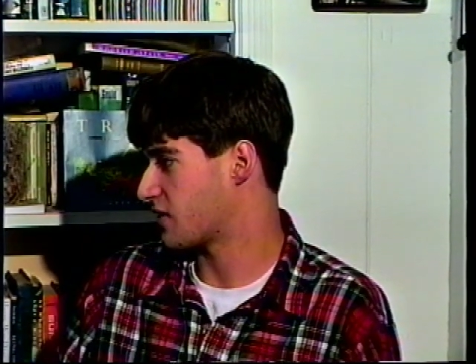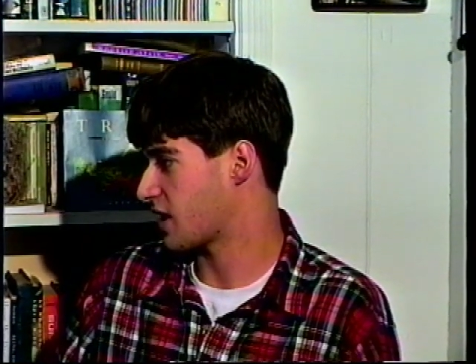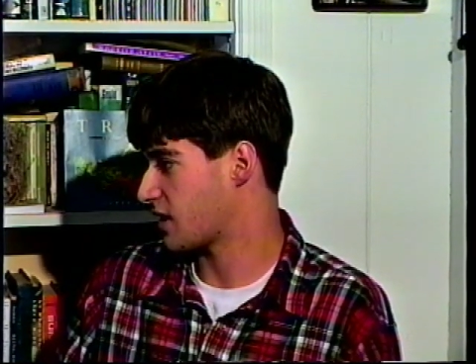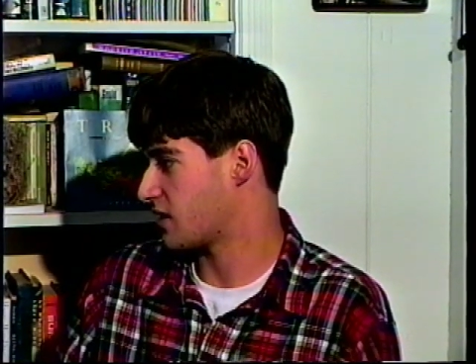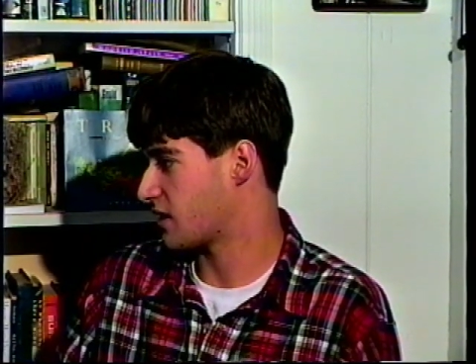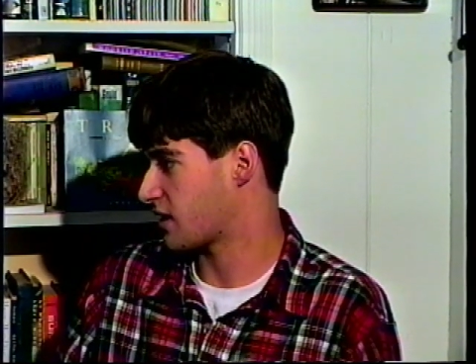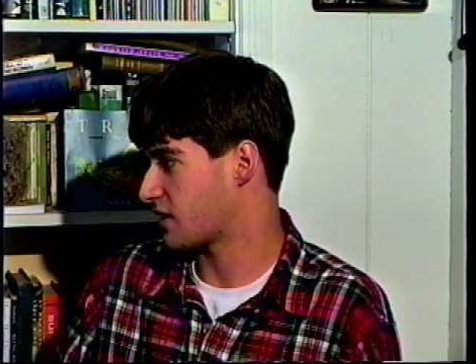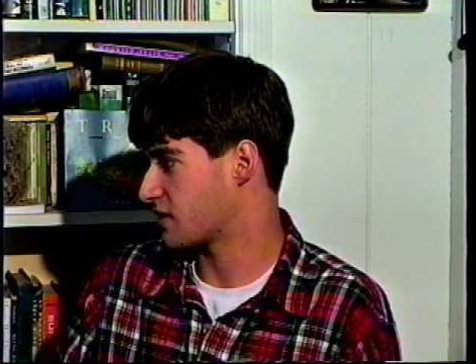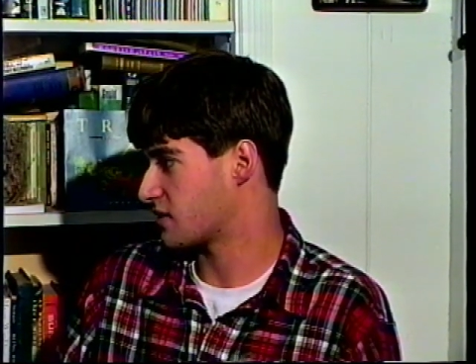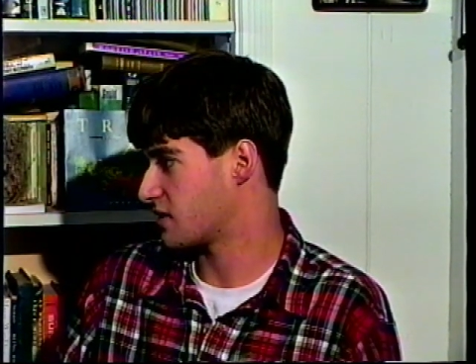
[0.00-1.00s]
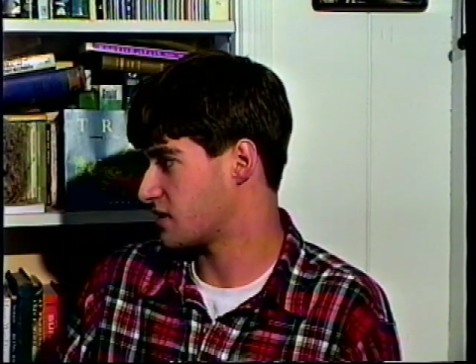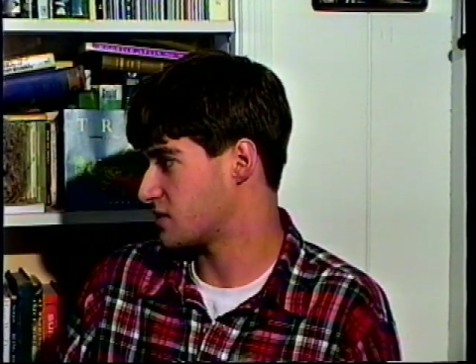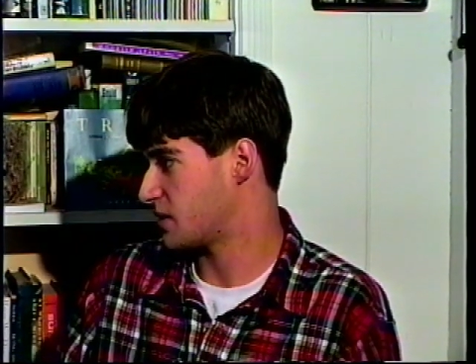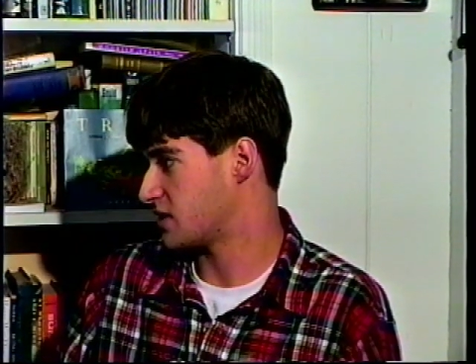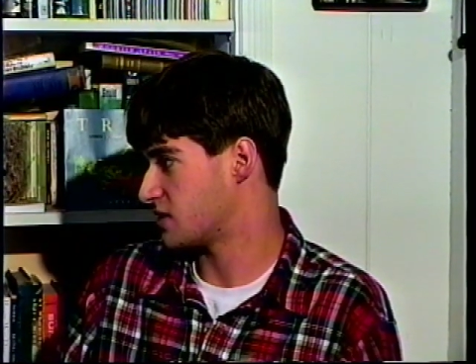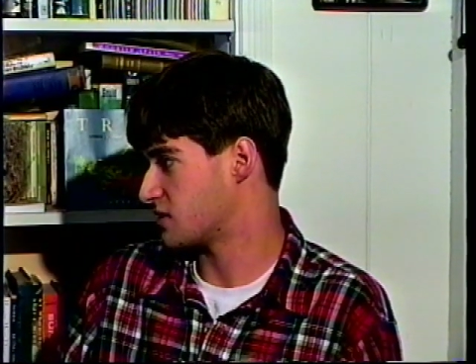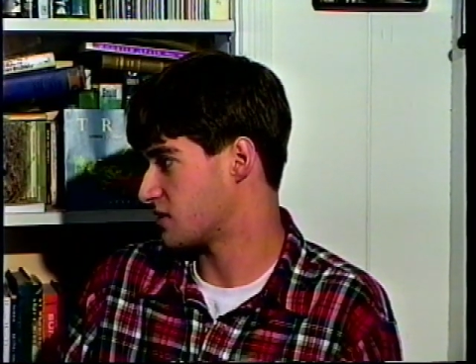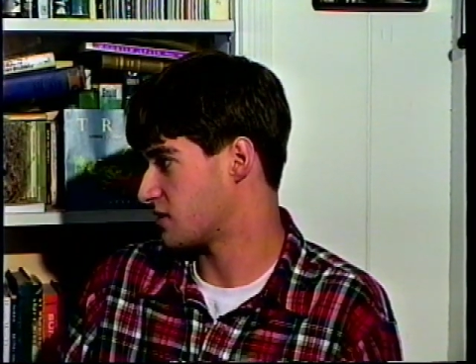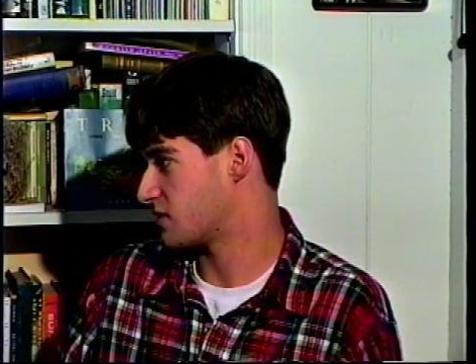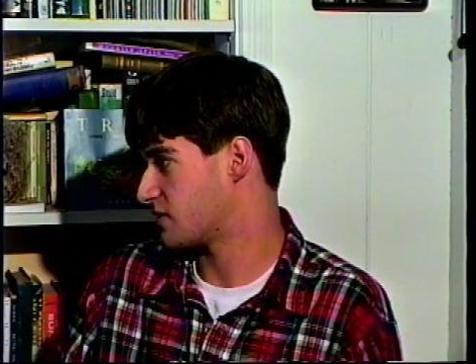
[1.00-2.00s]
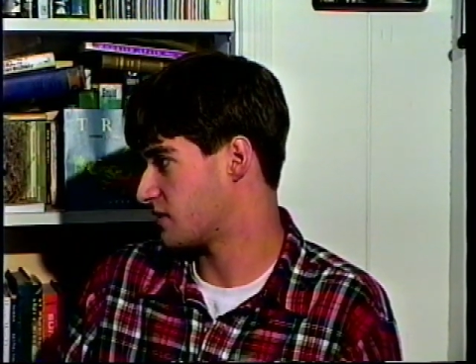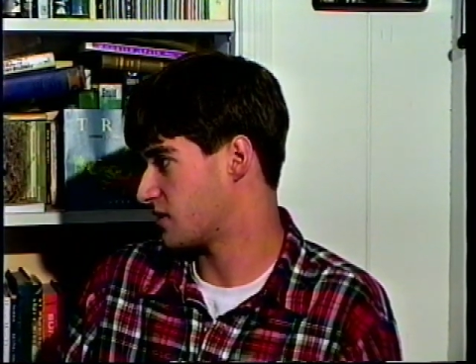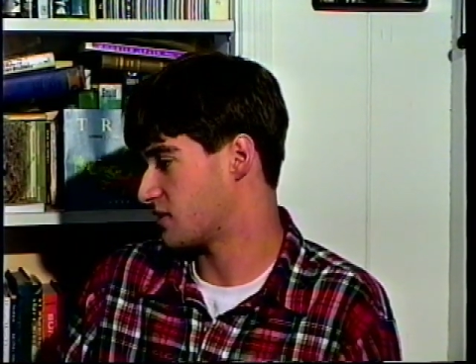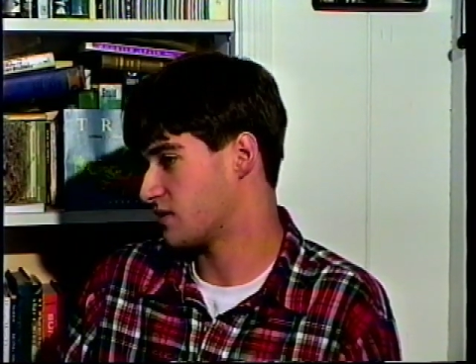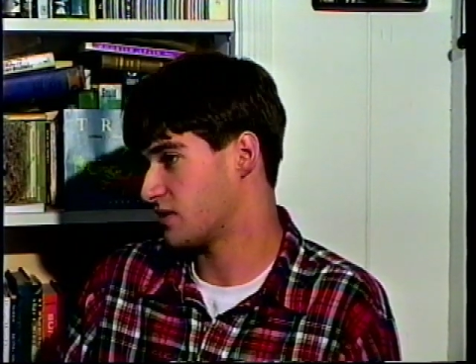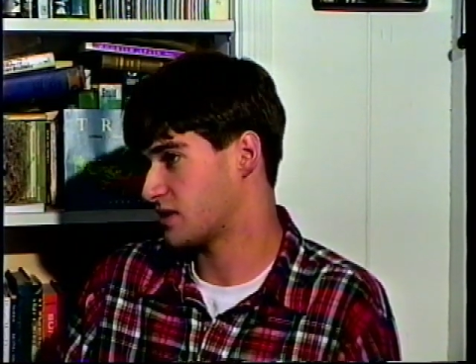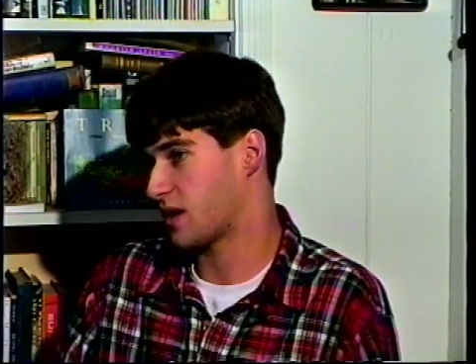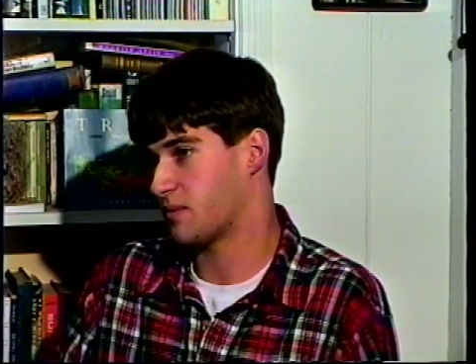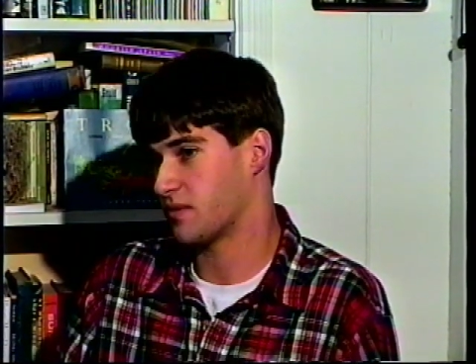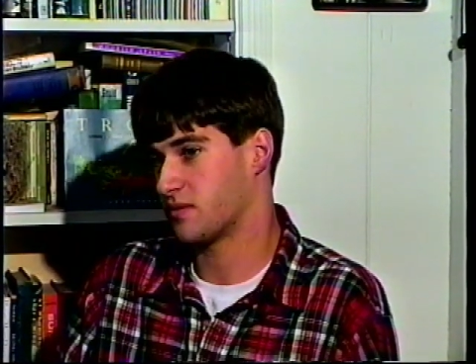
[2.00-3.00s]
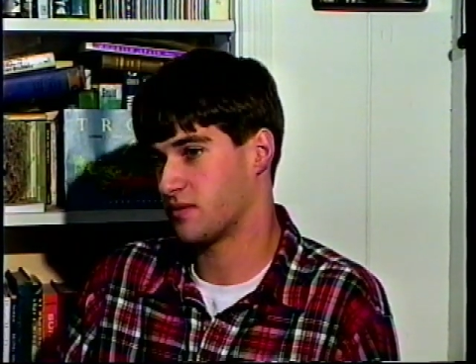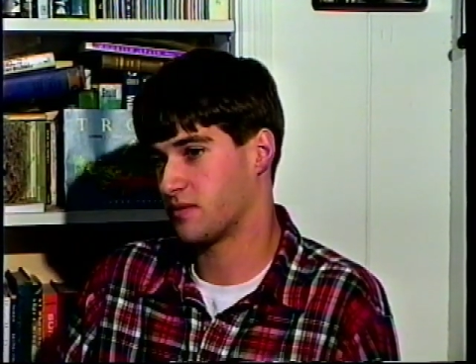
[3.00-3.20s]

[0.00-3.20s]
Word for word: cataloging a species or type of.